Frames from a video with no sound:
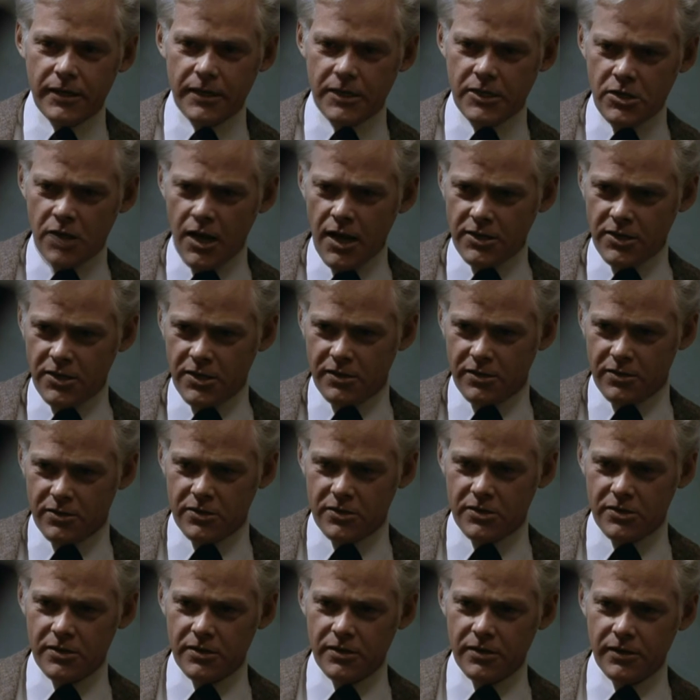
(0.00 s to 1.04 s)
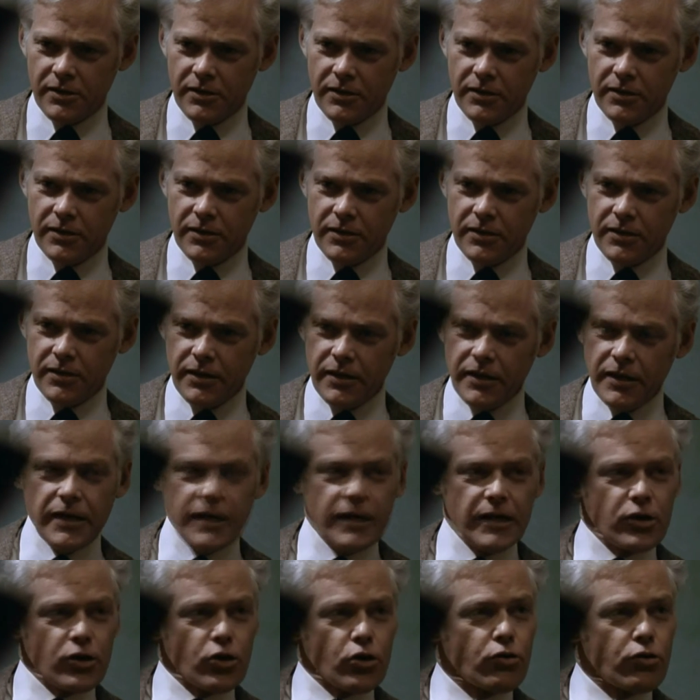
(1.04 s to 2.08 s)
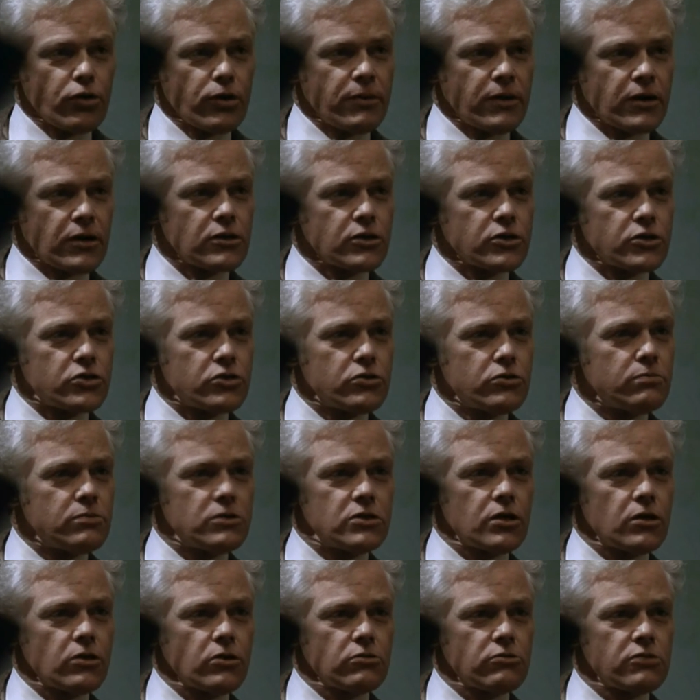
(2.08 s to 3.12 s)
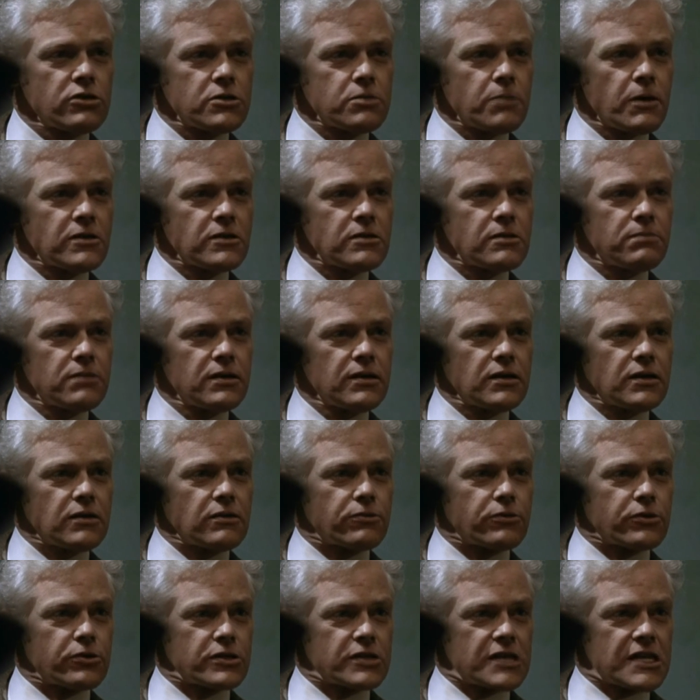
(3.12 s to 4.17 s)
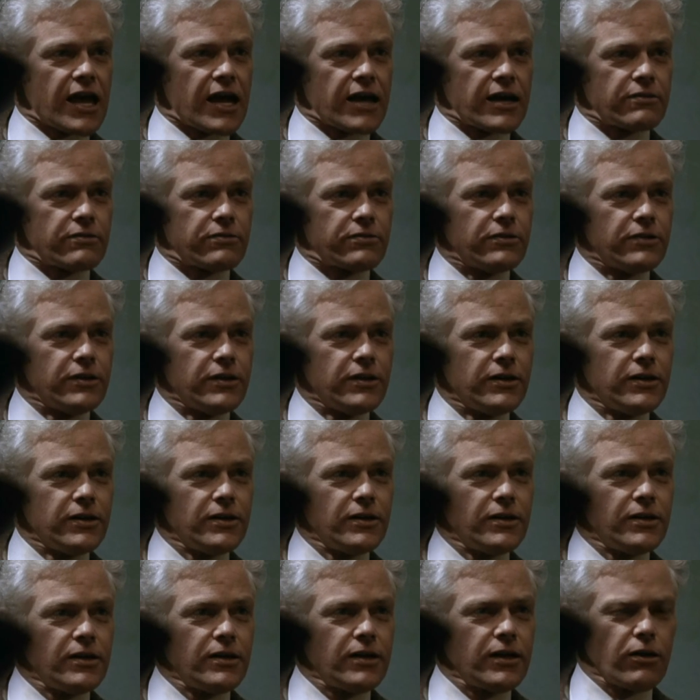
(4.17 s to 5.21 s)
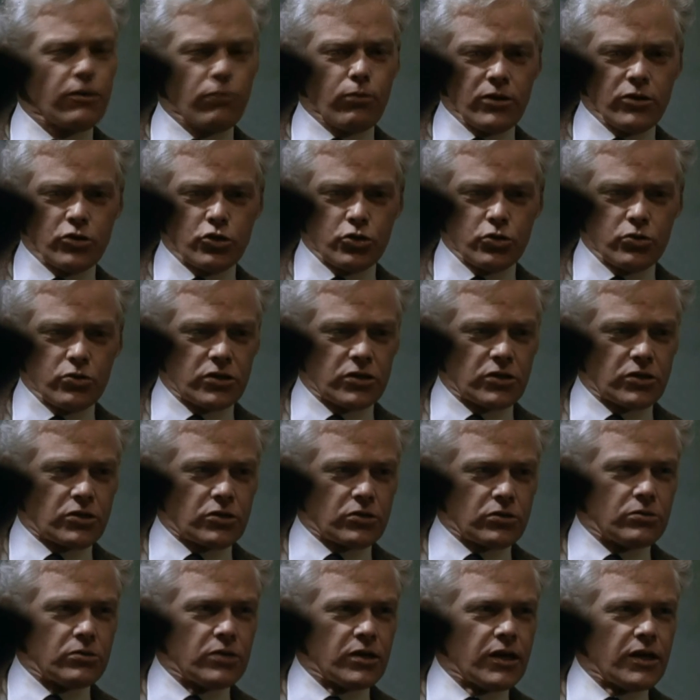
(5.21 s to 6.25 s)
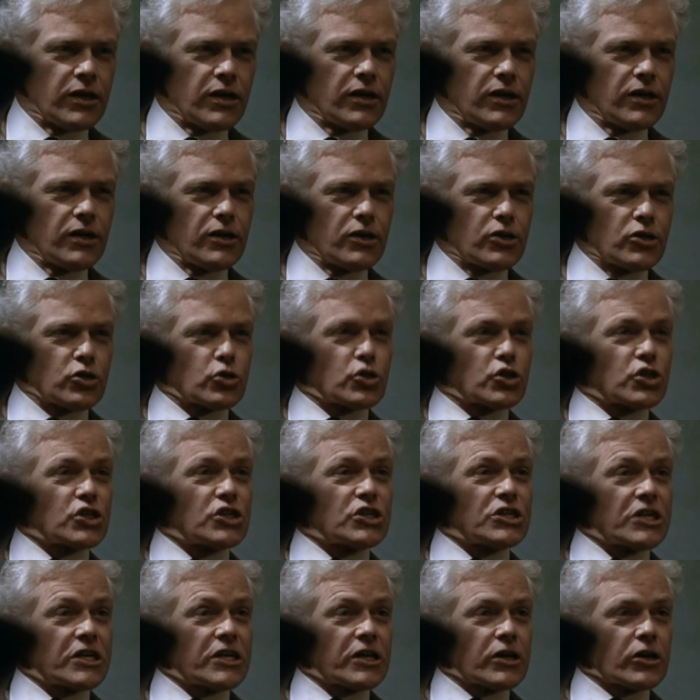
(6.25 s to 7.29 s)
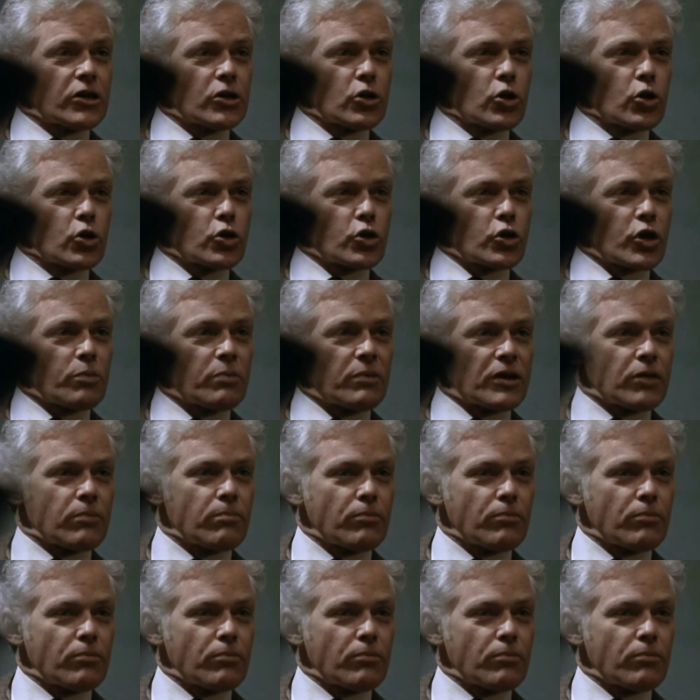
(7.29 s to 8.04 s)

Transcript: It's nonsense. The criminal assumes total responsibility for his life. If one chooses to, to steal or to commit a